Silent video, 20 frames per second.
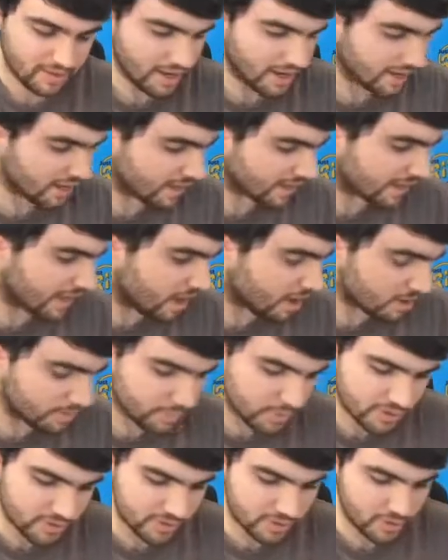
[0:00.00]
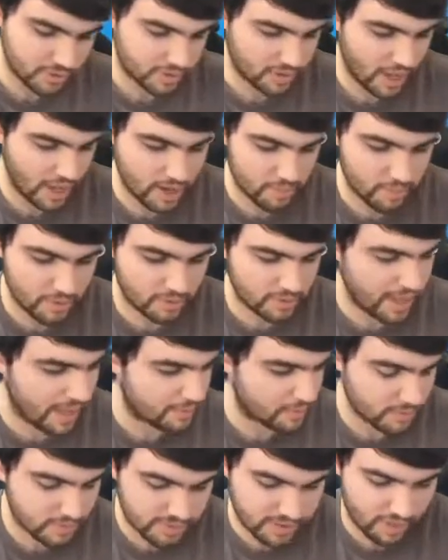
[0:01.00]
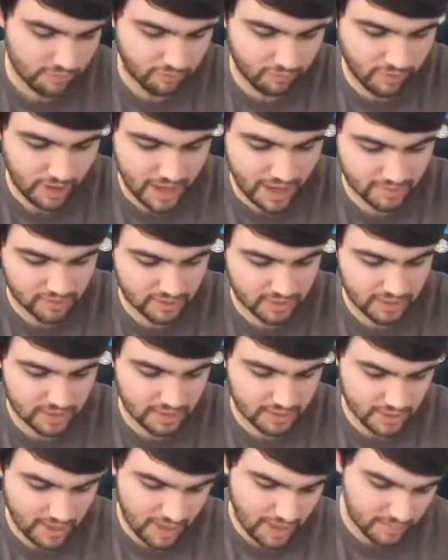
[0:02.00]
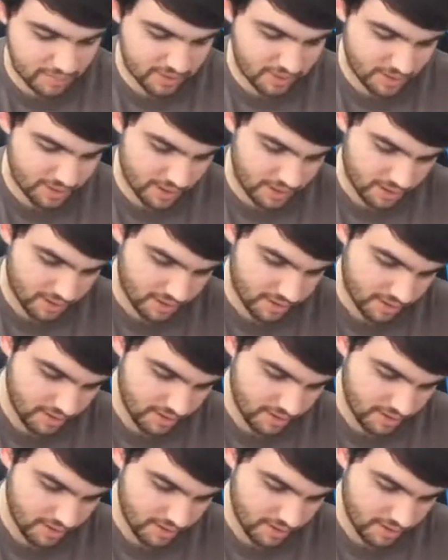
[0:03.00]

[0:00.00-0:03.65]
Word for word: I gotta count up your, your count up your lambs. You must have five CeeDee lambs in here.